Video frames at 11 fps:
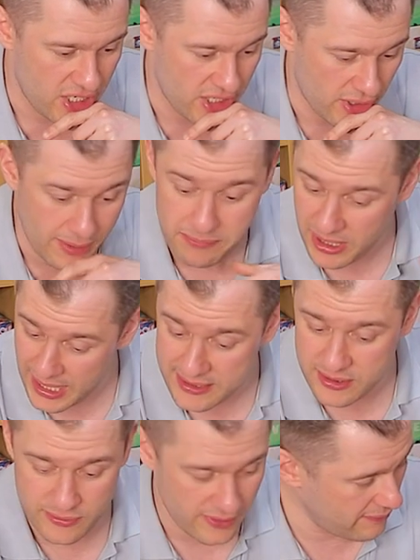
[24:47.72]
You know, I'm
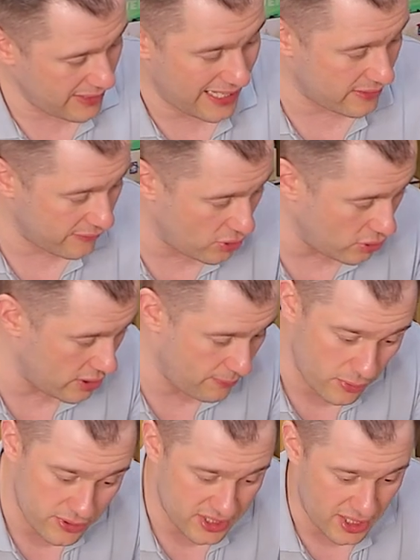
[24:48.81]
glad I've got a
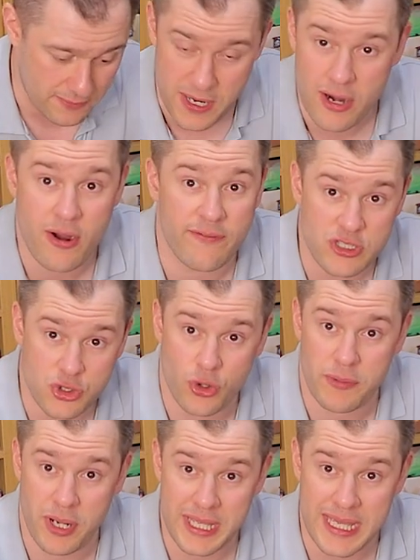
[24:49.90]
prototype here. I've
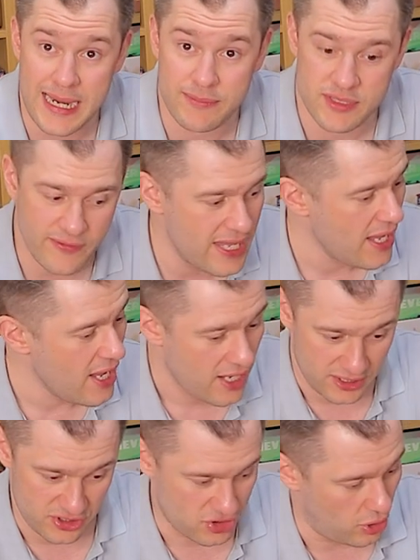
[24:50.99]
enjoyed my games of it.
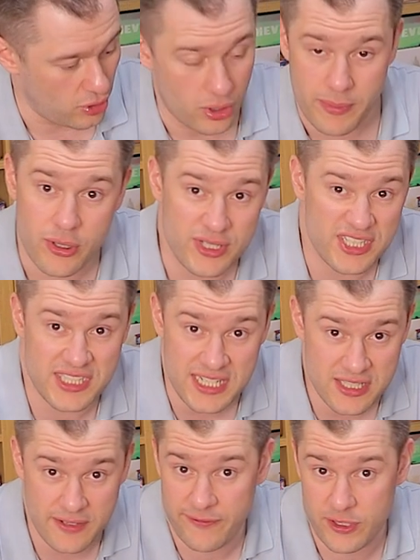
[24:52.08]
The solo mode is
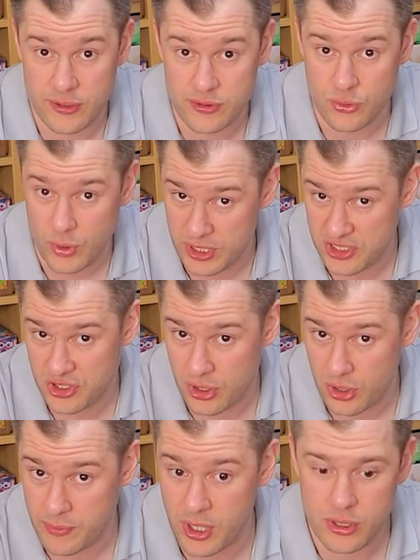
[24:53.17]
decent for those who want a
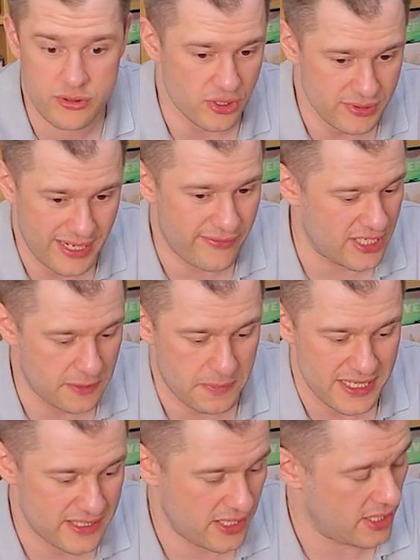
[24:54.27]
solo mode, so David
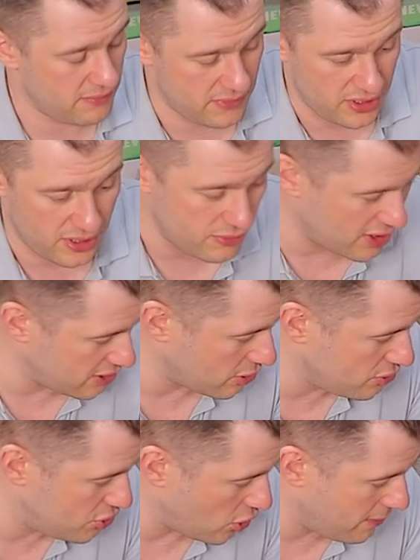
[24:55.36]
Digby's done a
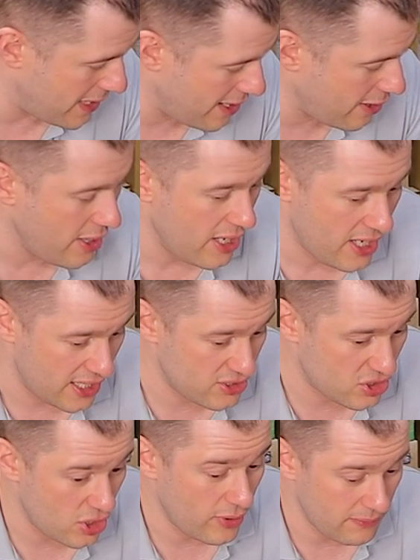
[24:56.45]
good job here. And
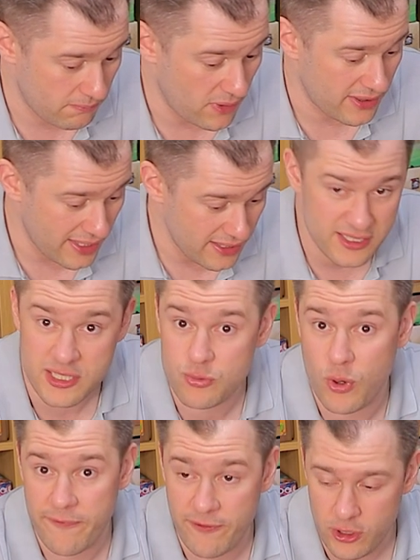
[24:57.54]
so I think this is
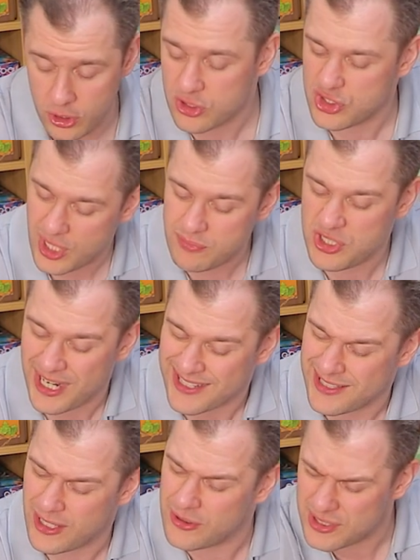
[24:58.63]
worth a look, subject
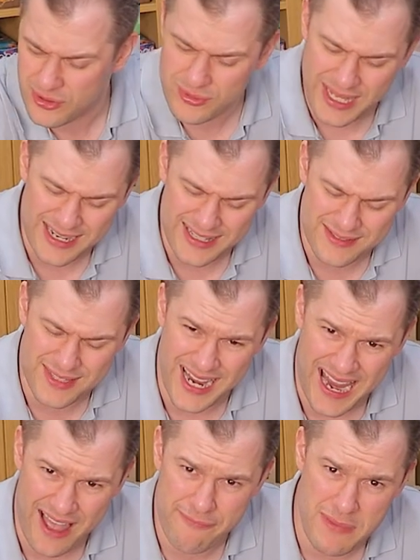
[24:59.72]
to those little negatives that I
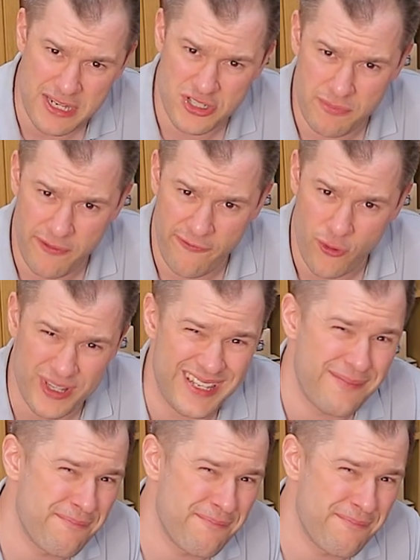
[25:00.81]
have mentioned before that you